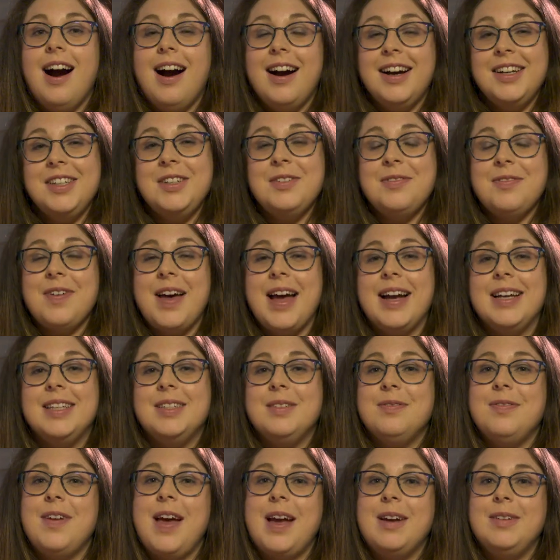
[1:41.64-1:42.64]

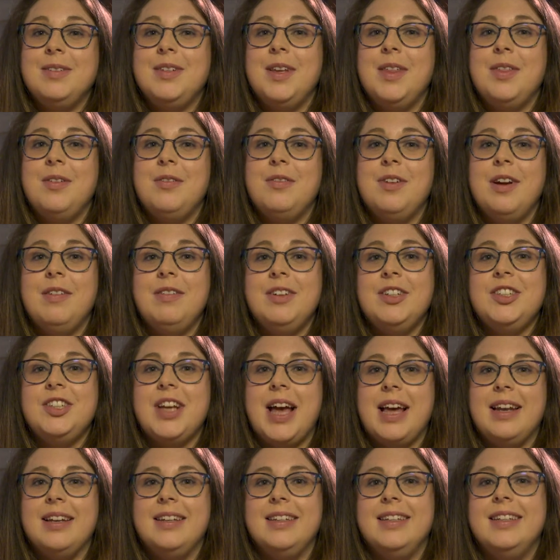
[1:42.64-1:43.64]
Artefacts found in the River
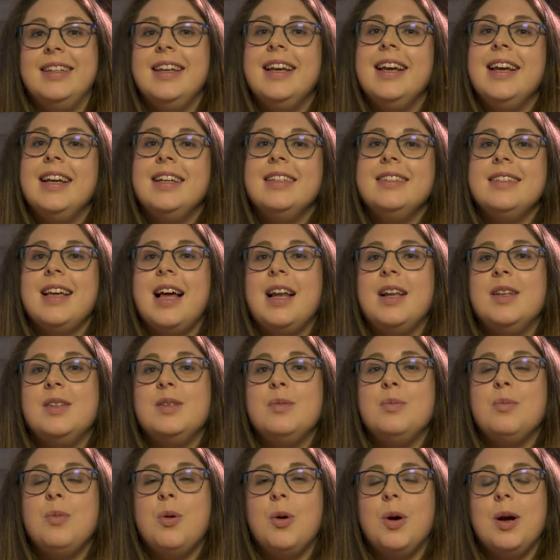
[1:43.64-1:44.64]
Shannon tell
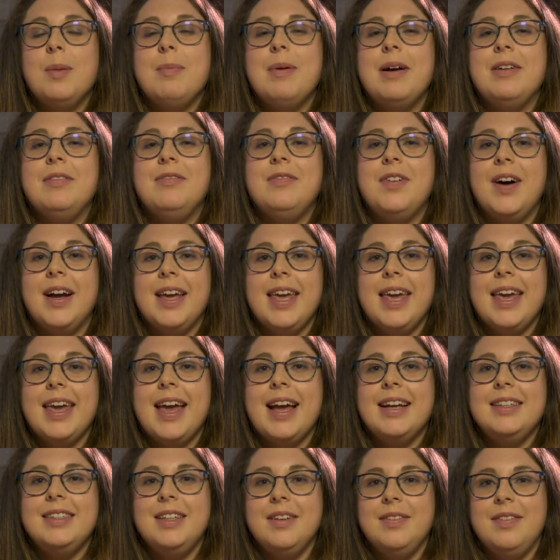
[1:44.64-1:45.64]
us more about Viking
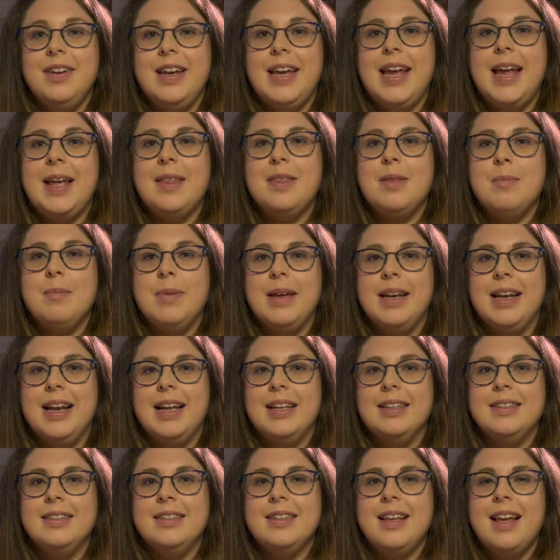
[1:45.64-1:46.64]
activity in the
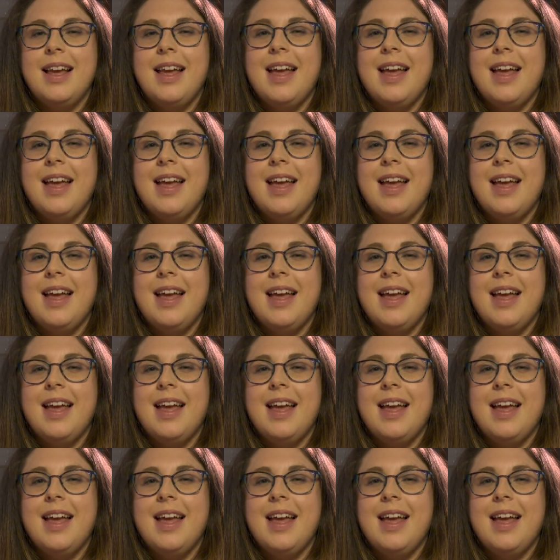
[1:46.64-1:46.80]
Midlands.